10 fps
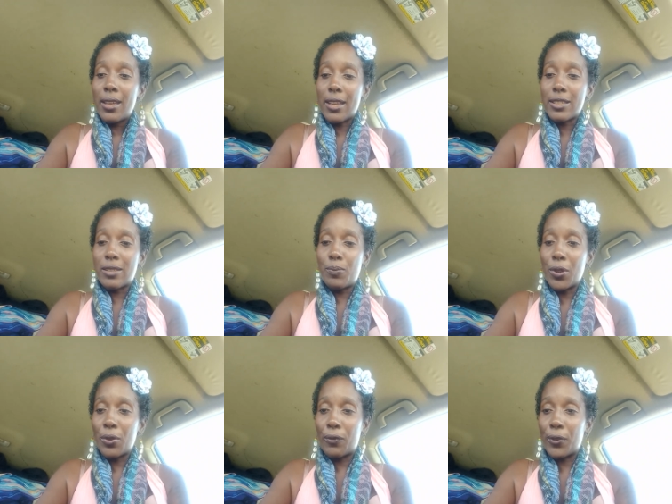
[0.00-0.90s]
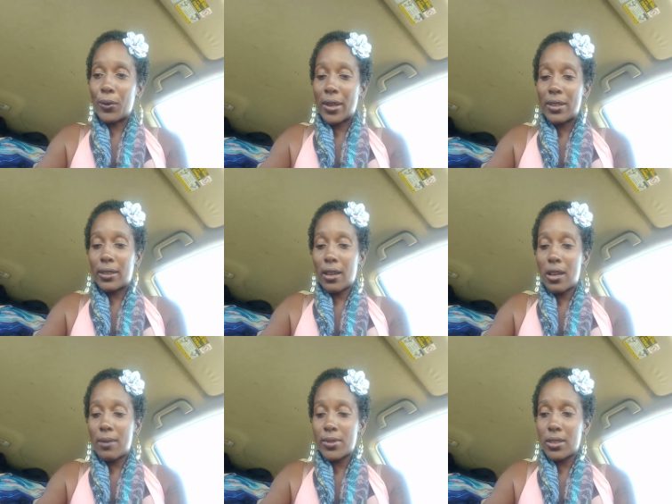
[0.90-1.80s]
It's beautiful, and it
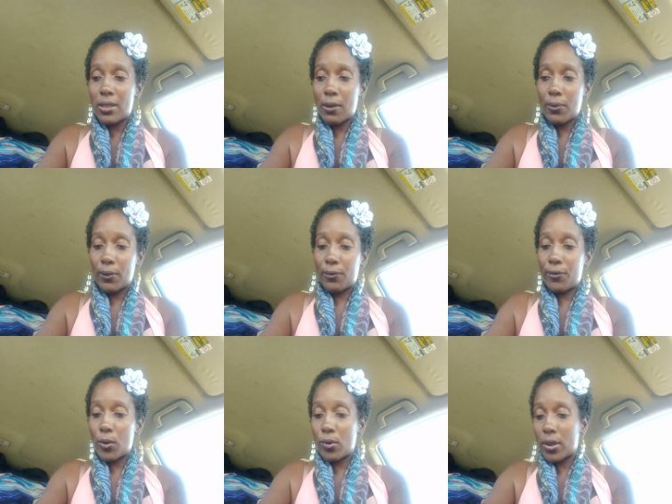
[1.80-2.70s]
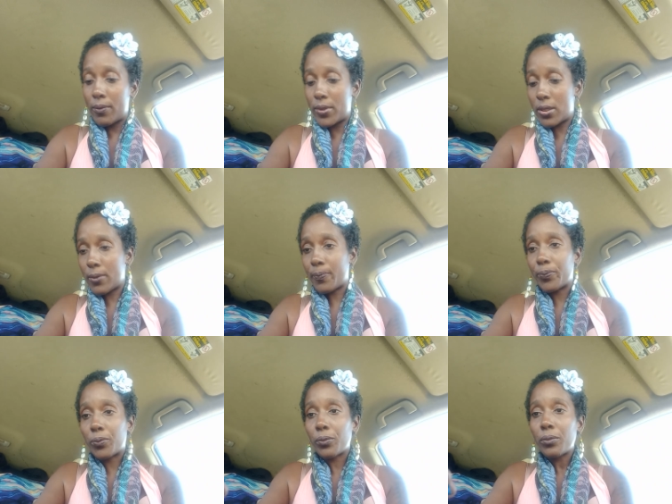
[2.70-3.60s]
comes in different forms.
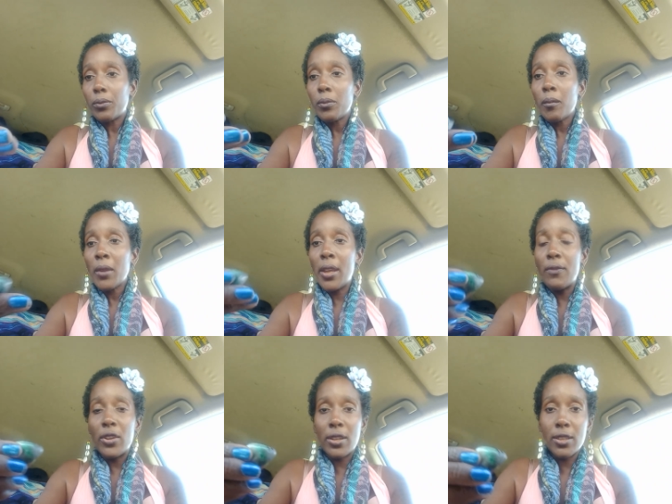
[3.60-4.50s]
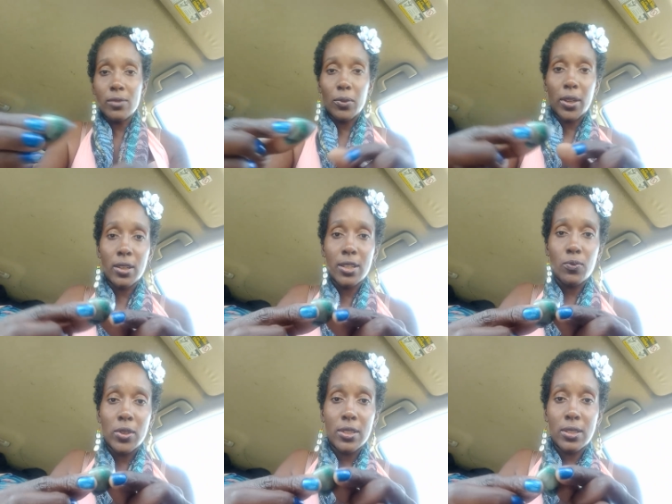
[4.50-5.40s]
Even this one, and this
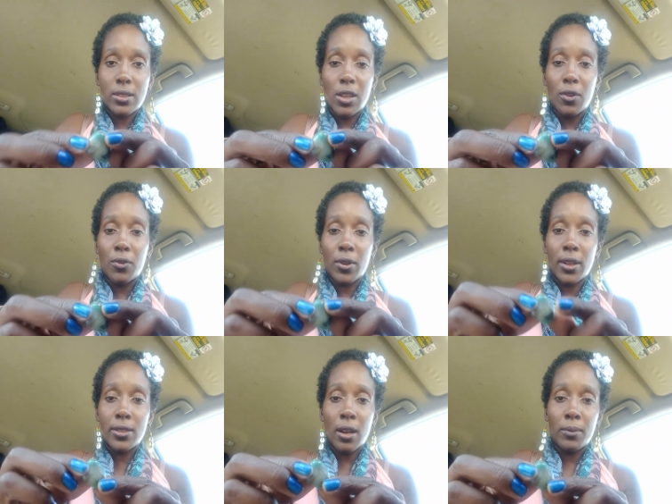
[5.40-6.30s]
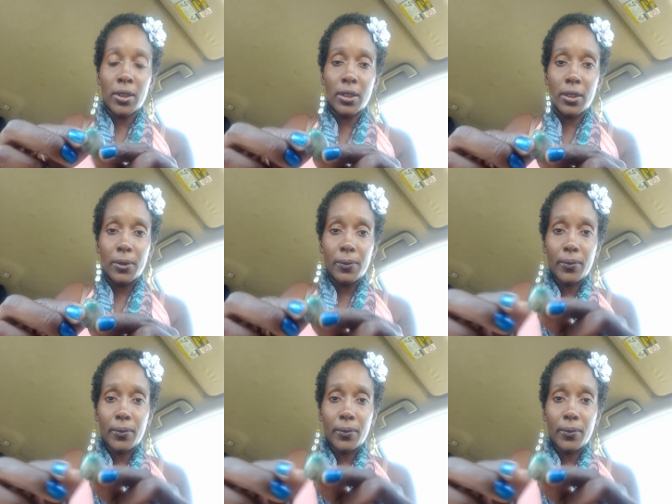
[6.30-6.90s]
one is still green tourmaline.